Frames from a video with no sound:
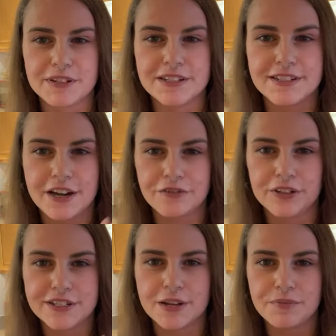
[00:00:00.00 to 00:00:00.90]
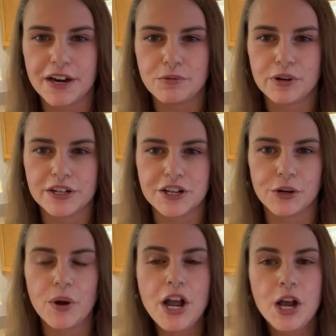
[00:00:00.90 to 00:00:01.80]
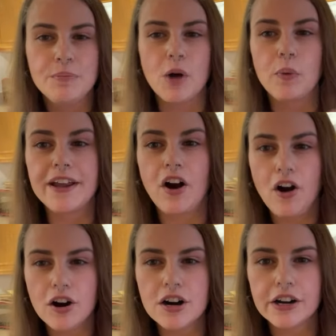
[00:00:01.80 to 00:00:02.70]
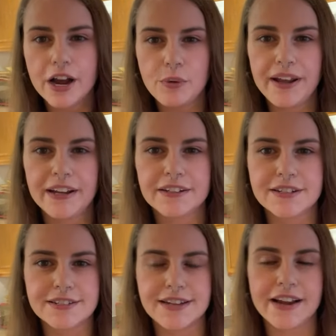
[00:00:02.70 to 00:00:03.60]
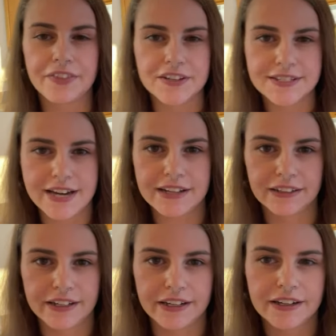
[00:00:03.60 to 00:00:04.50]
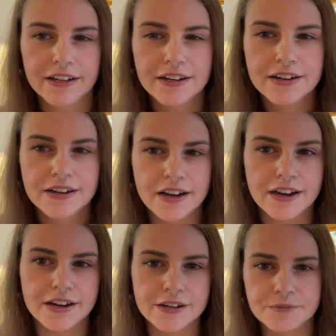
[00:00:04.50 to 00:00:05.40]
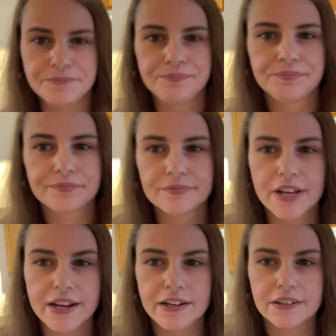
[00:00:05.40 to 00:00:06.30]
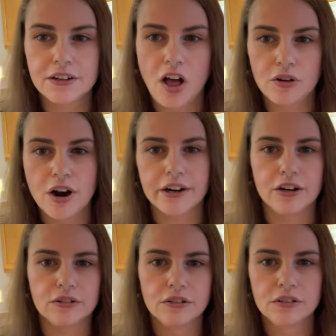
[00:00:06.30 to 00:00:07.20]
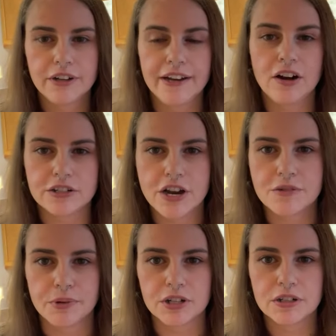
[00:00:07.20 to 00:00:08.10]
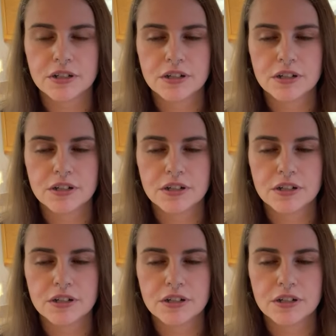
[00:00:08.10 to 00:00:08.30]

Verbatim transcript: it's definitely something I want to do. But we are going to stay at the Stanley um, in Colorado in October.